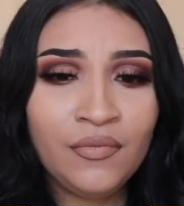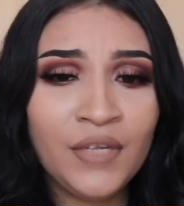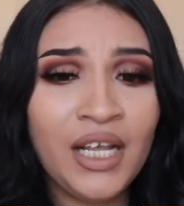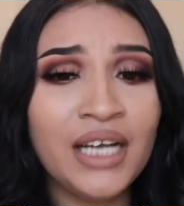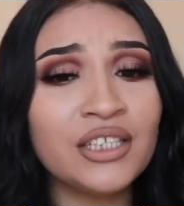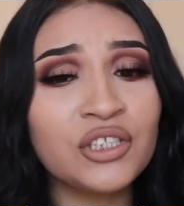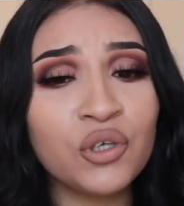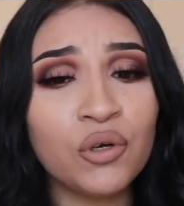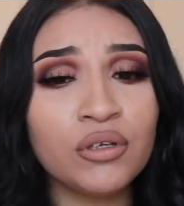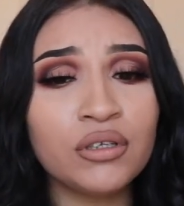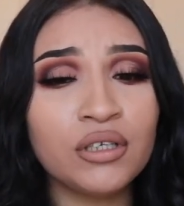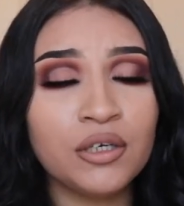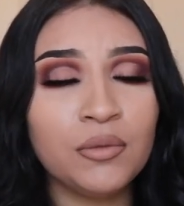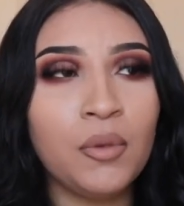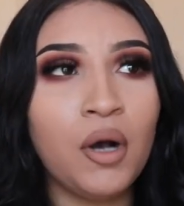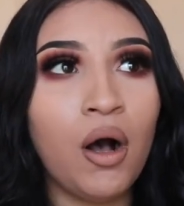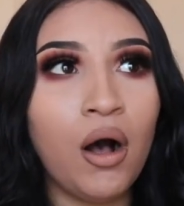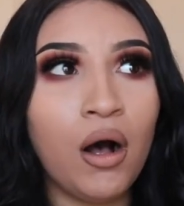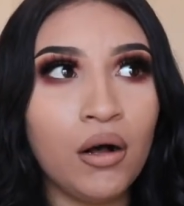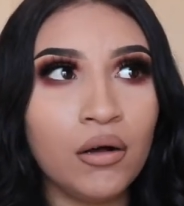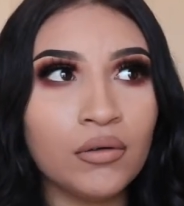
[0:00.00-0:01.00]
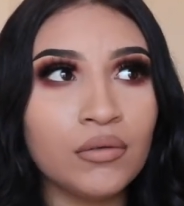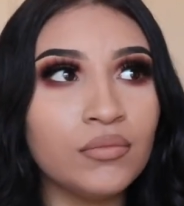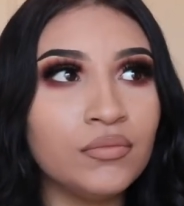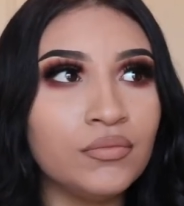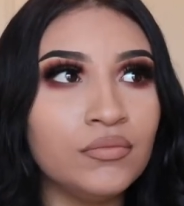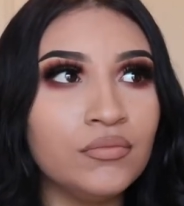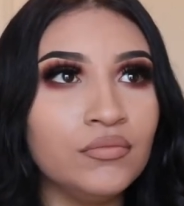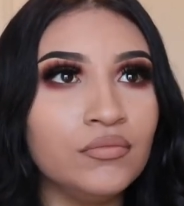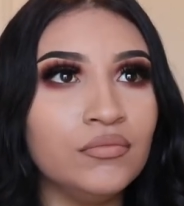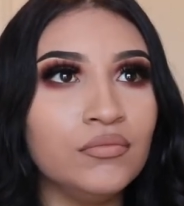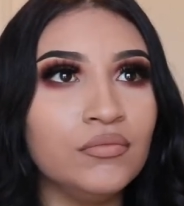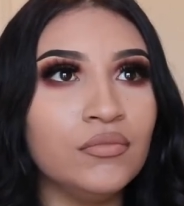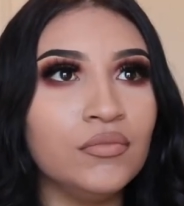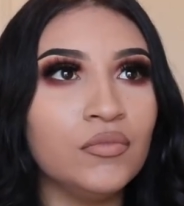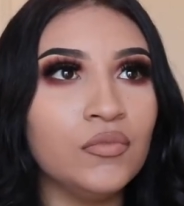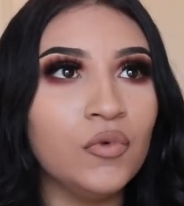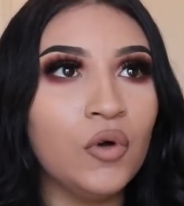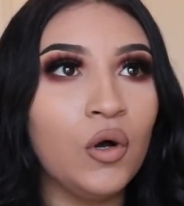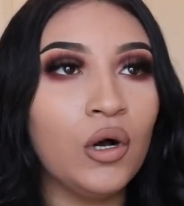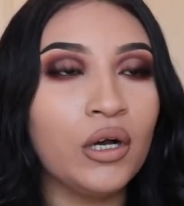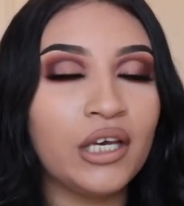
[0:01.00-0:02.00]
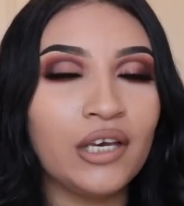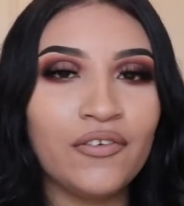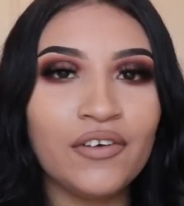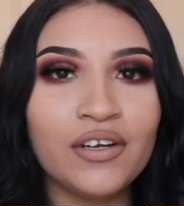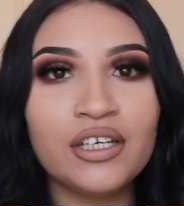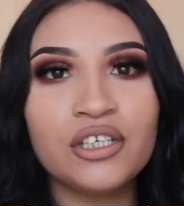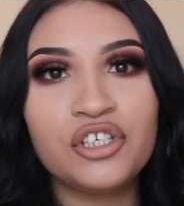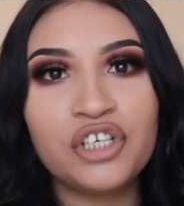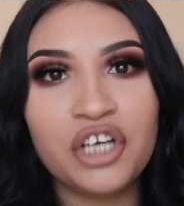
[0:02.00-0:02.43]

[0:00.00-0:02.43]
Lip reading: I told him, I'll give it a